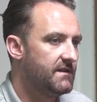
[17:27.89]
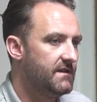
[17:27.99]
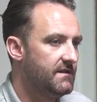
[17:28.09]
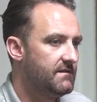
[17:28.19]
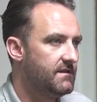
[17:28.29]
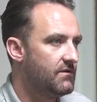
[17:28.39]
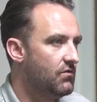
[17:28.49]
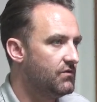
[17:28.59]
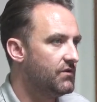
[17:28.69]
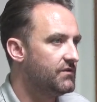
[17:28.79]
the
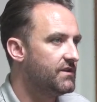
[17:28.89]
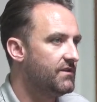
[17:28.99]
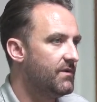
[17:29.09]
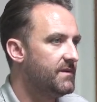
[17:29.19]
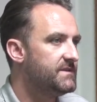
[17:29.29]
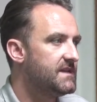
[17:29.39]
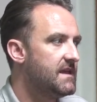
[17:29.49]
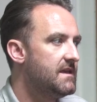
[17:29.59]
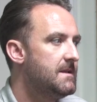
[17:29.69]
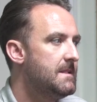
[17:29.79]
code onto the website.